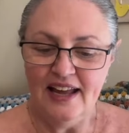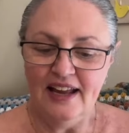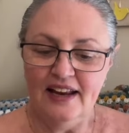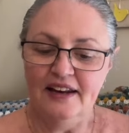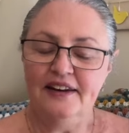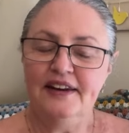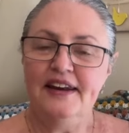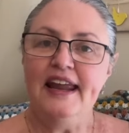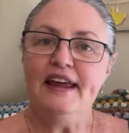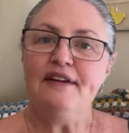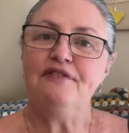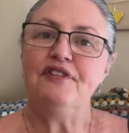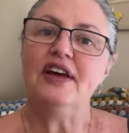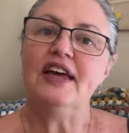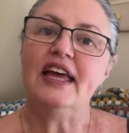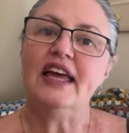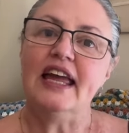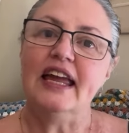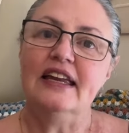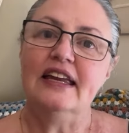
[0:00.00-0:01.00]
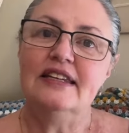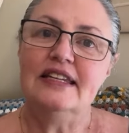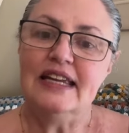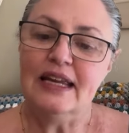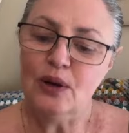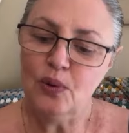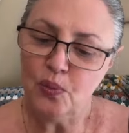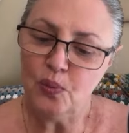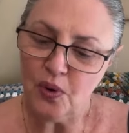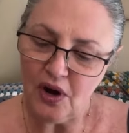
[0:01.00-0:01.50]
Never
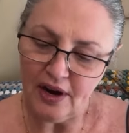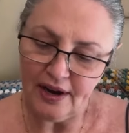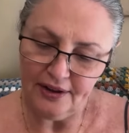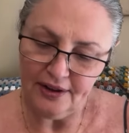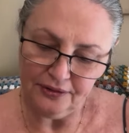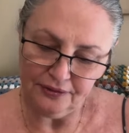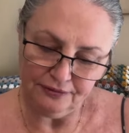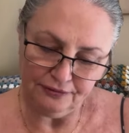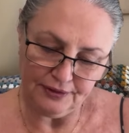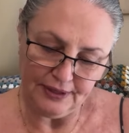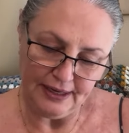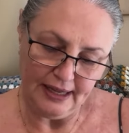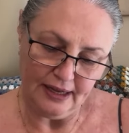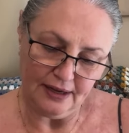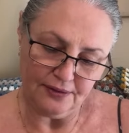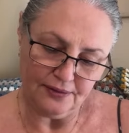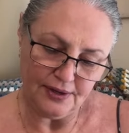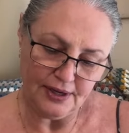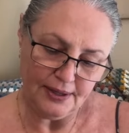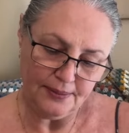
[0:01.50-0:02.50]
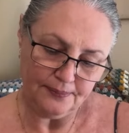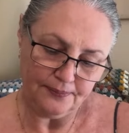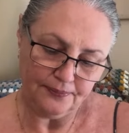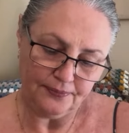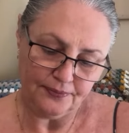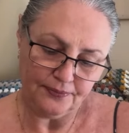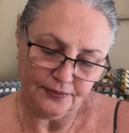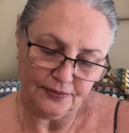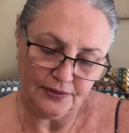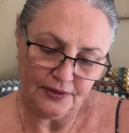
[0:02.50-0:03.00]
Ending Wildflower.
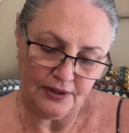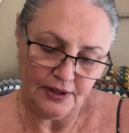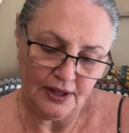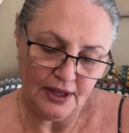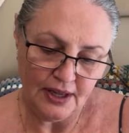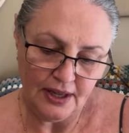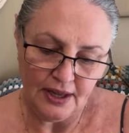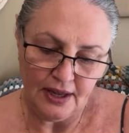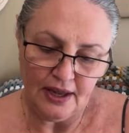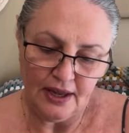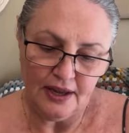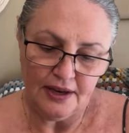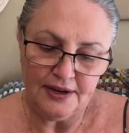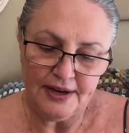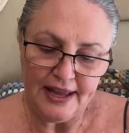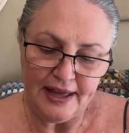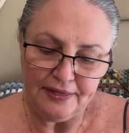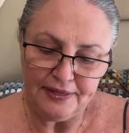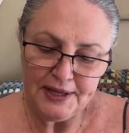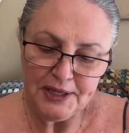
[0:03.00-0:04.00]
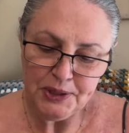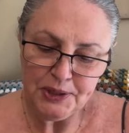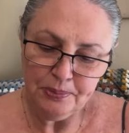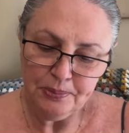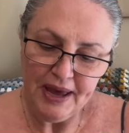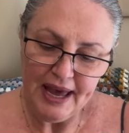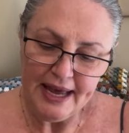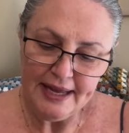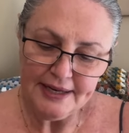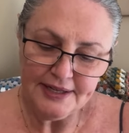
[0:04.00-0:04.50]
Now this
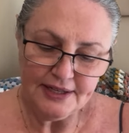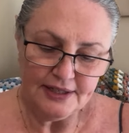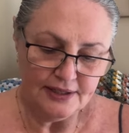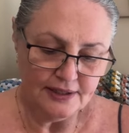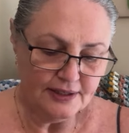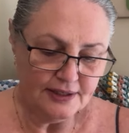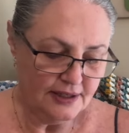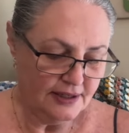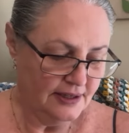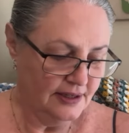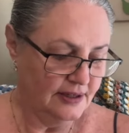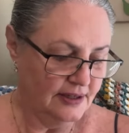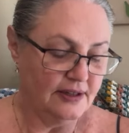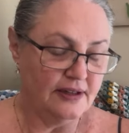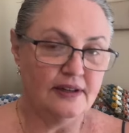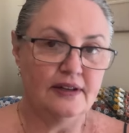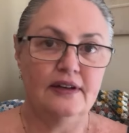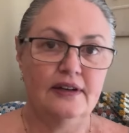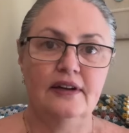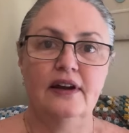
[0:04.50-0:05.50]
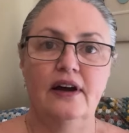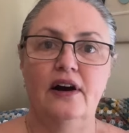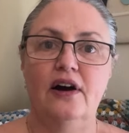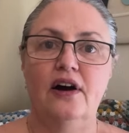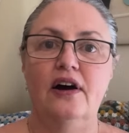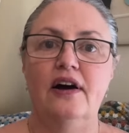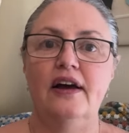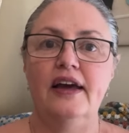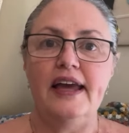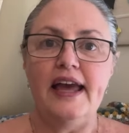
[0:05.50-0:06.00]
pattern,
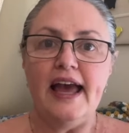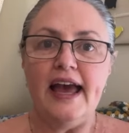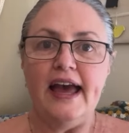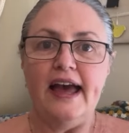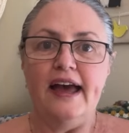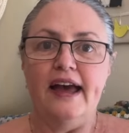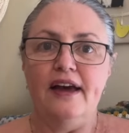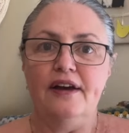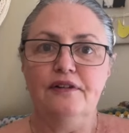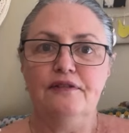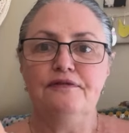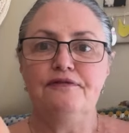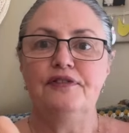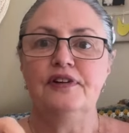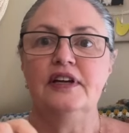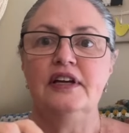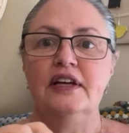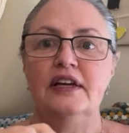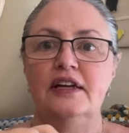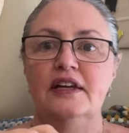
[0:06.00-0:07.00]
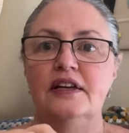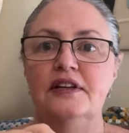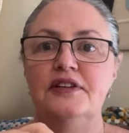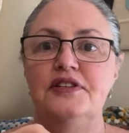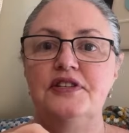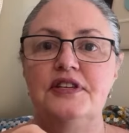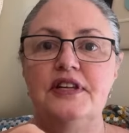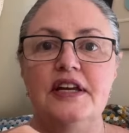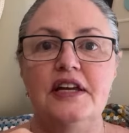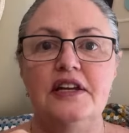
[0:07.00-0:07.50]
I have
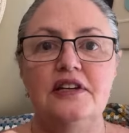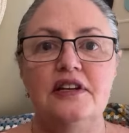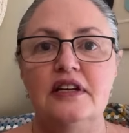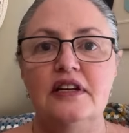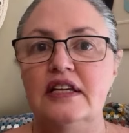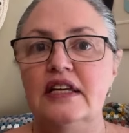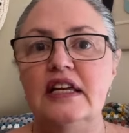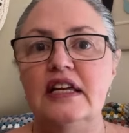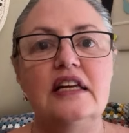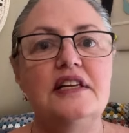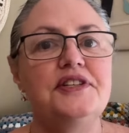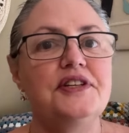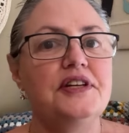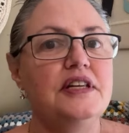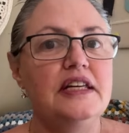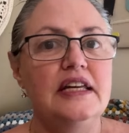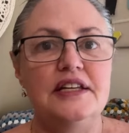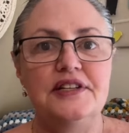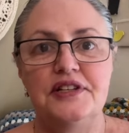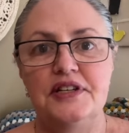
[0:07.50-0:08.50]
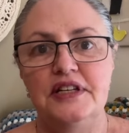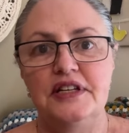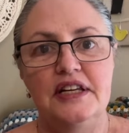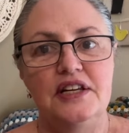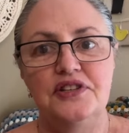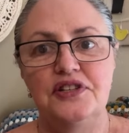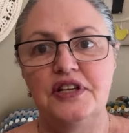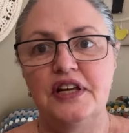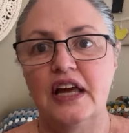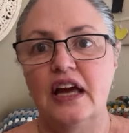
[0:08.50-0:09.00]
seen it years and years and
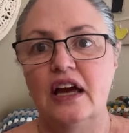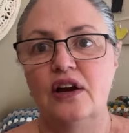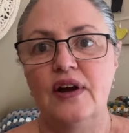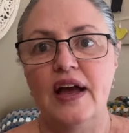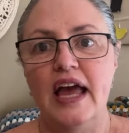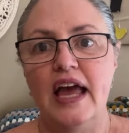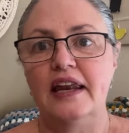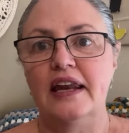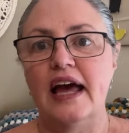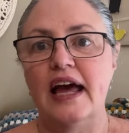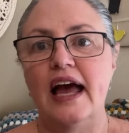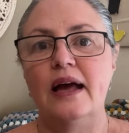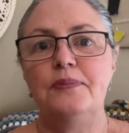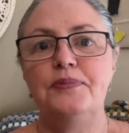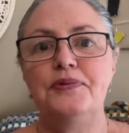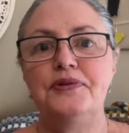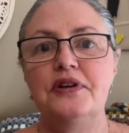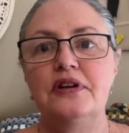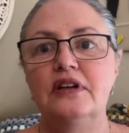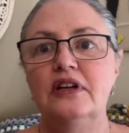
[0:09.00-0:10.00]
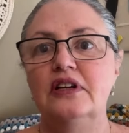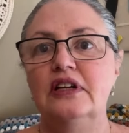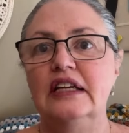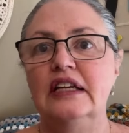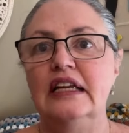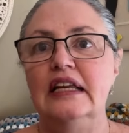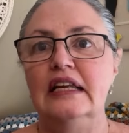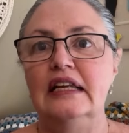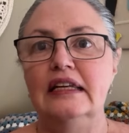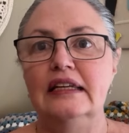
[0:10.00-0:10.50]
years ago and
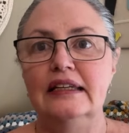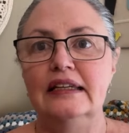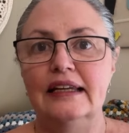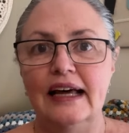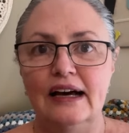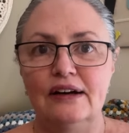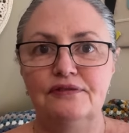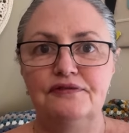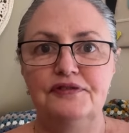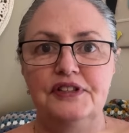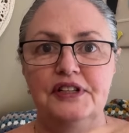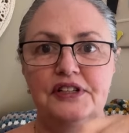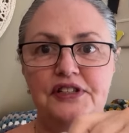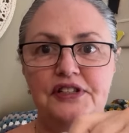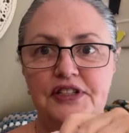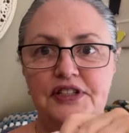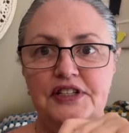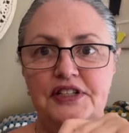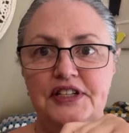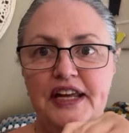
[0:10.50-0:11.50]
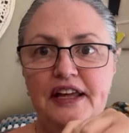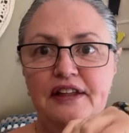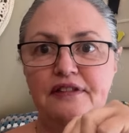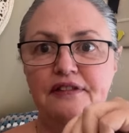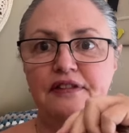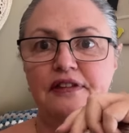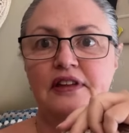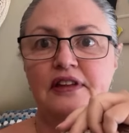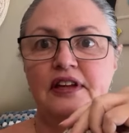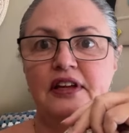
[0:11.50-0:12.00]
absolutely loved it to
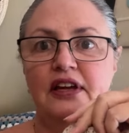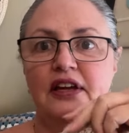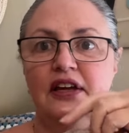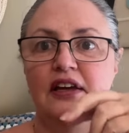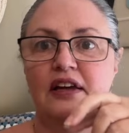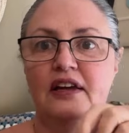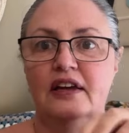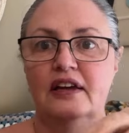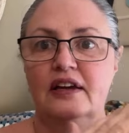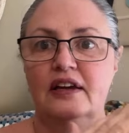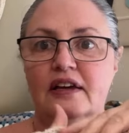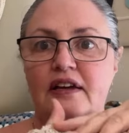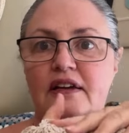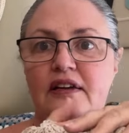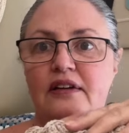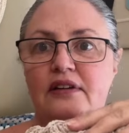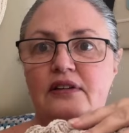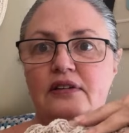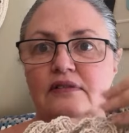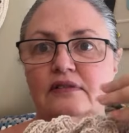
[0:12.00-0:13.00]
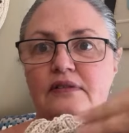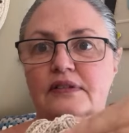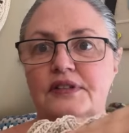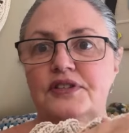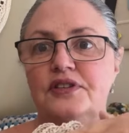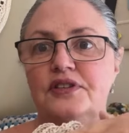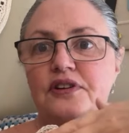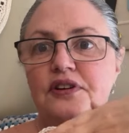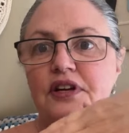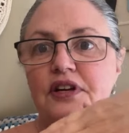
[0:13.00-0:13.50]
death. Oh,
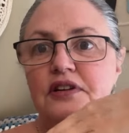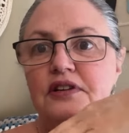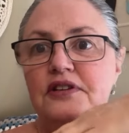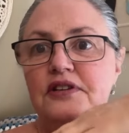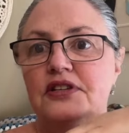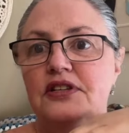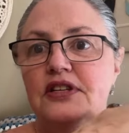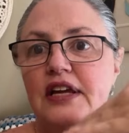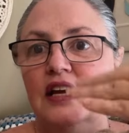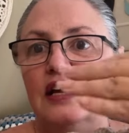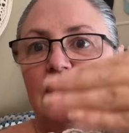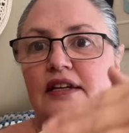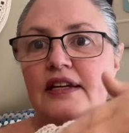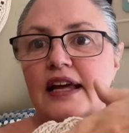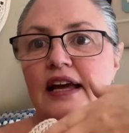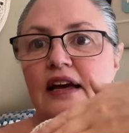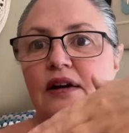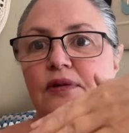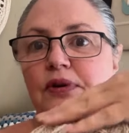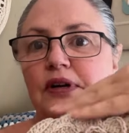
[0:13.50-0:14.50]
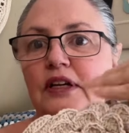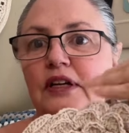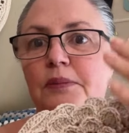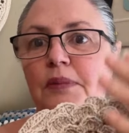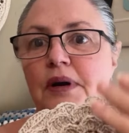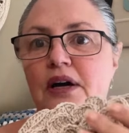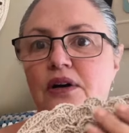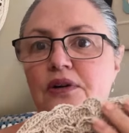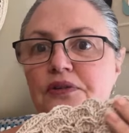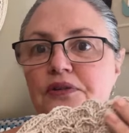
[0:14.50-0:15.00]
it's not going to stand out while I'm
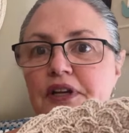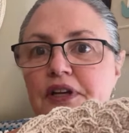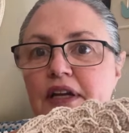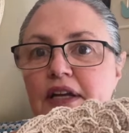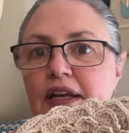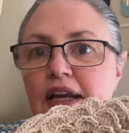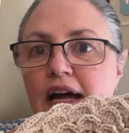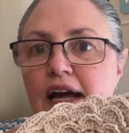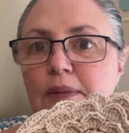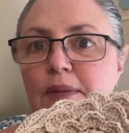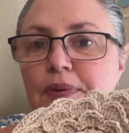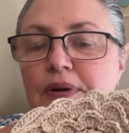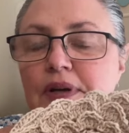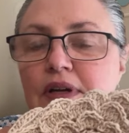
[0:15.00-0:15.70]
holding it up.